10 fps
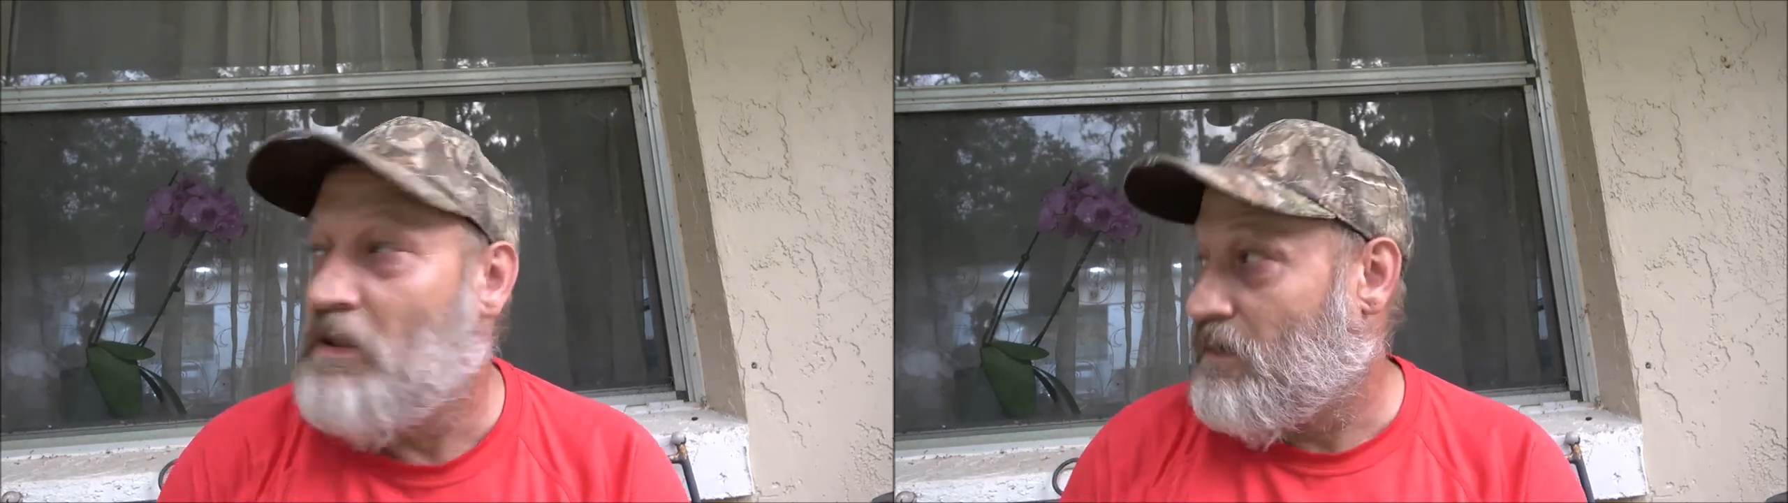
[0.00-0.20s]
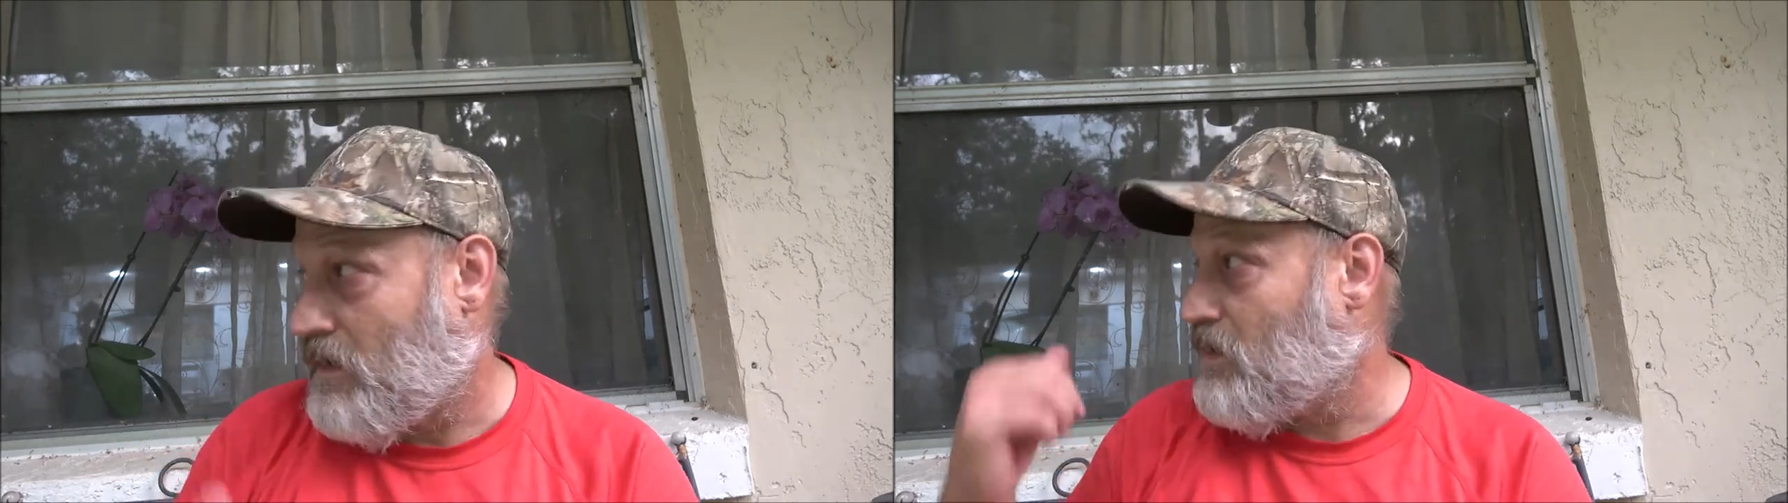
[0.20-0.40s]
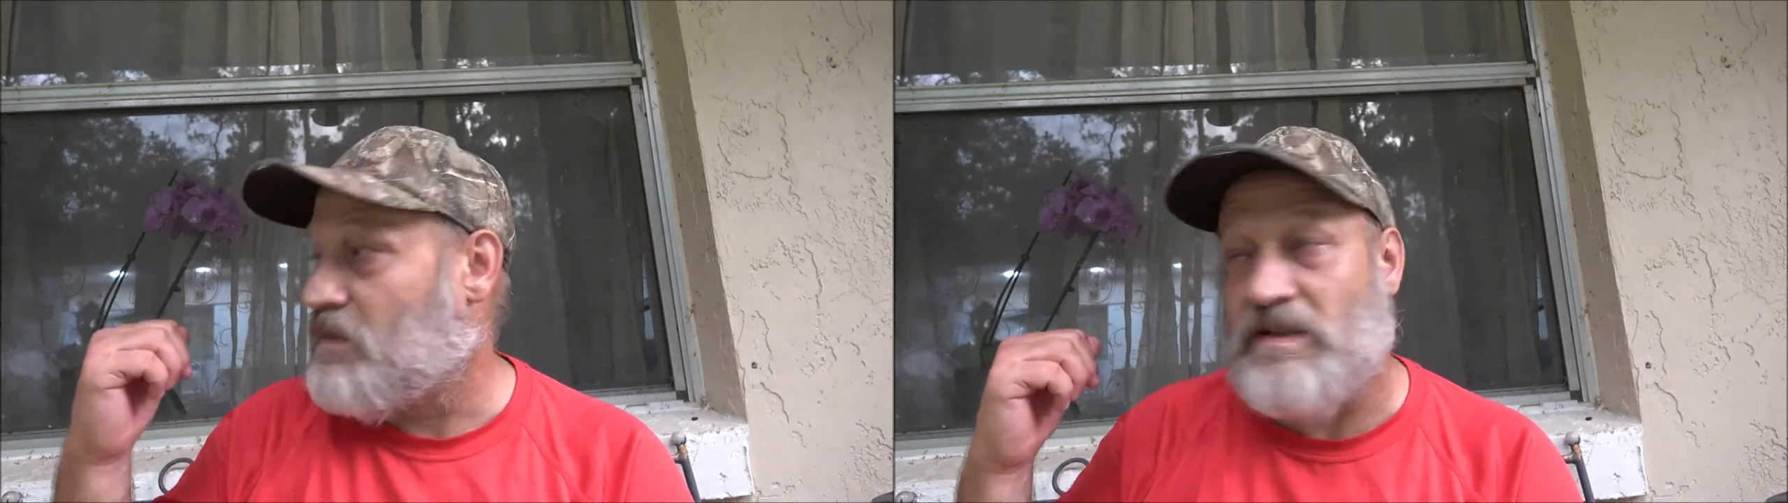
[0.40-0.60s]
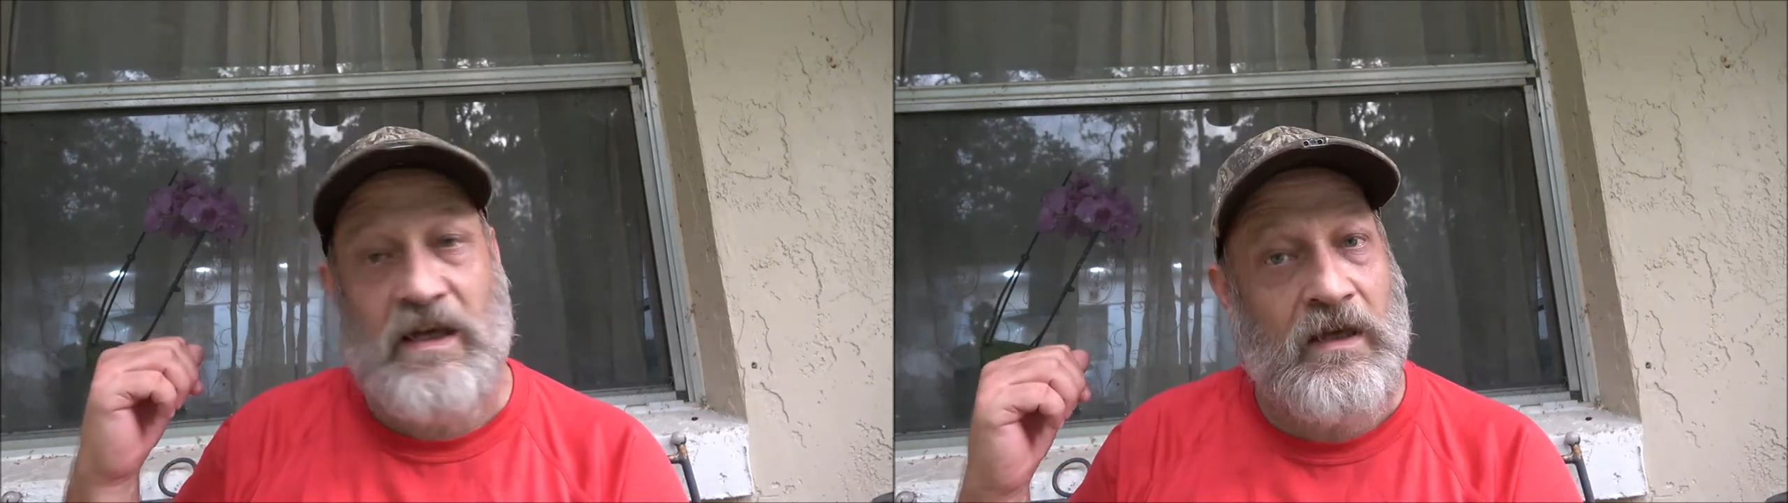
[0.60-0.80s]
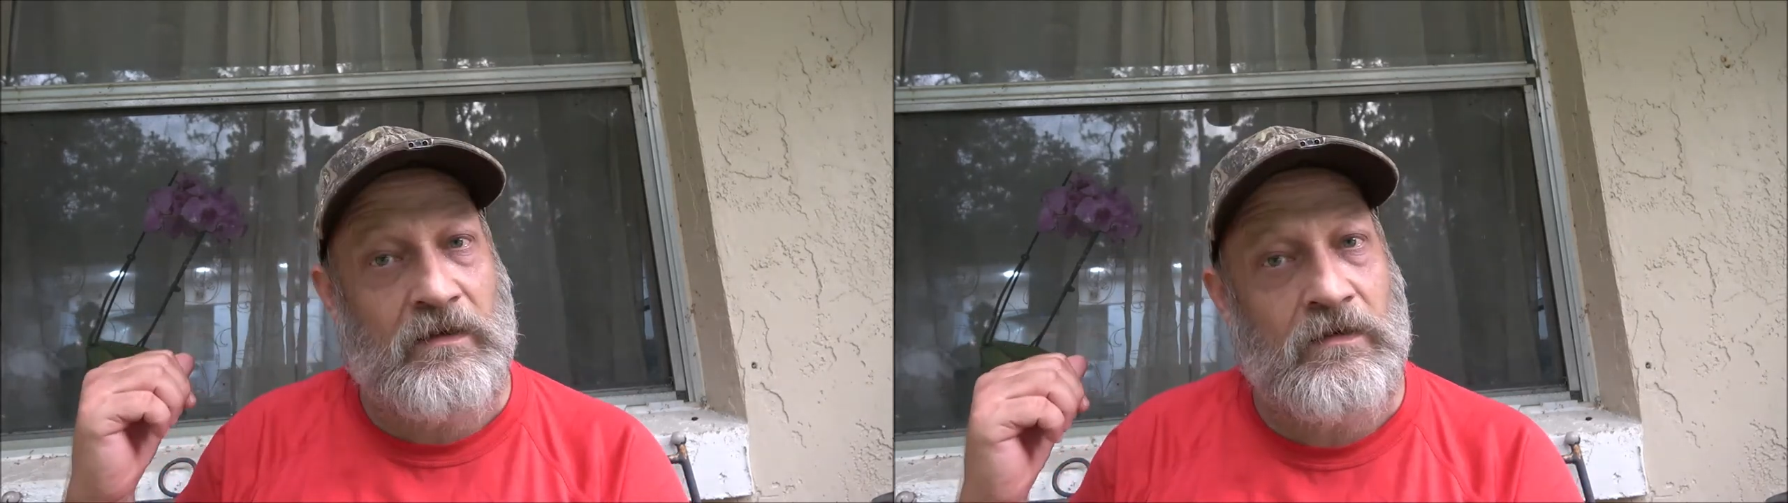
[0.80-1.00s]
they could have
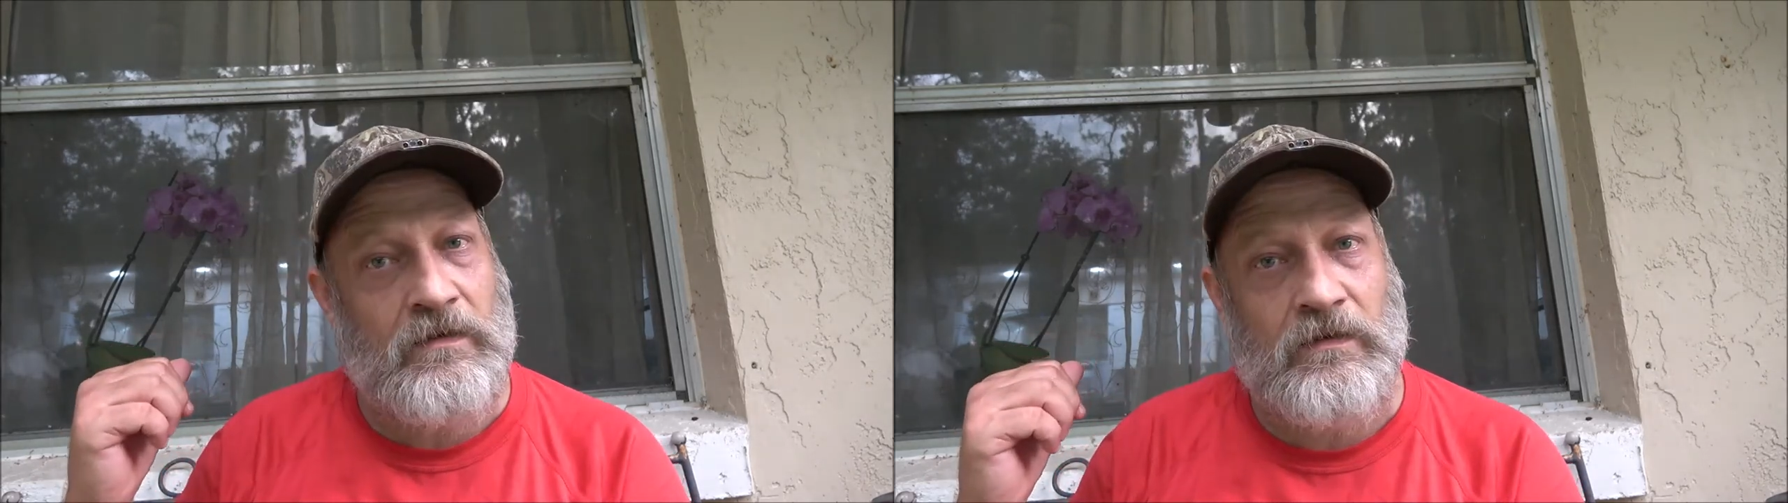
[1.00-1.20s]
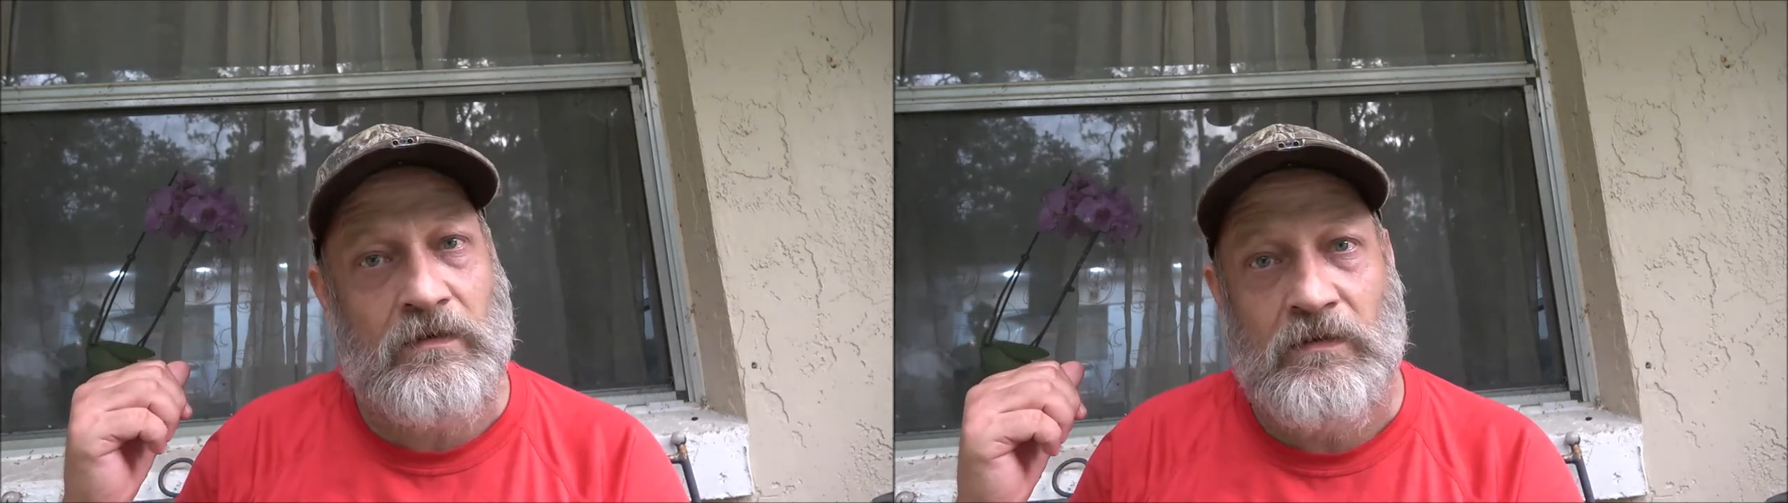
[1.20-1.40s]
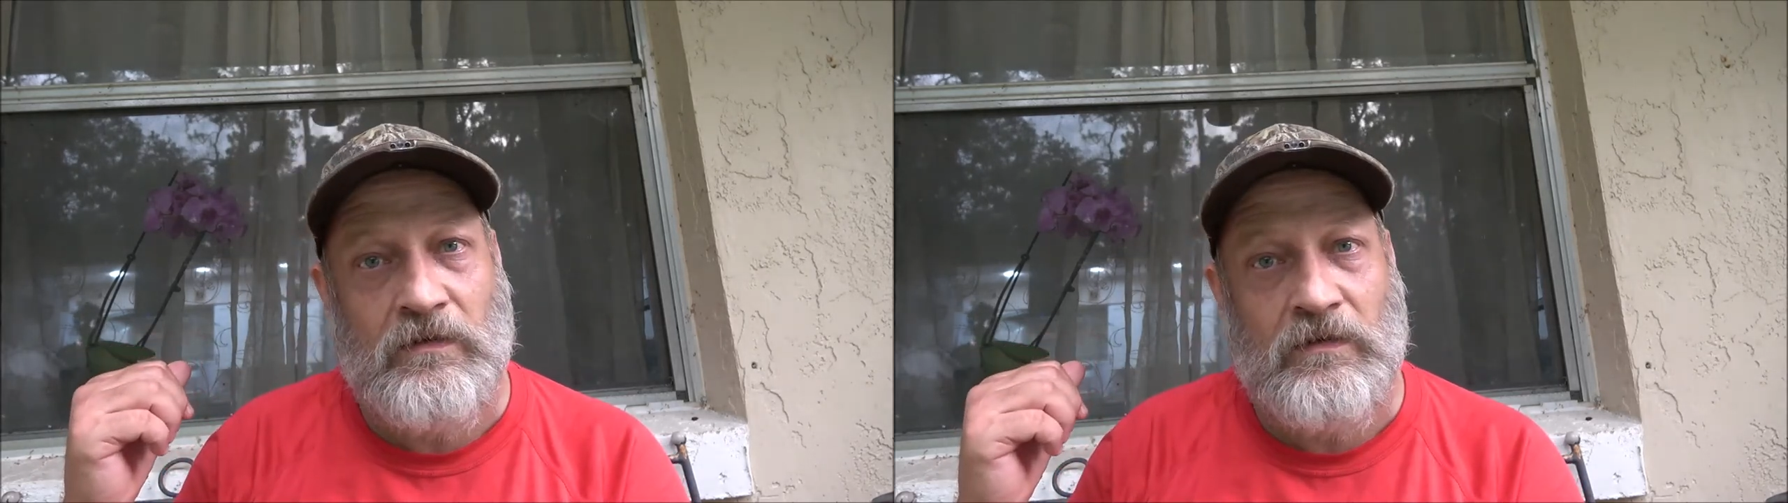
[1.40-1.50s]
snagged her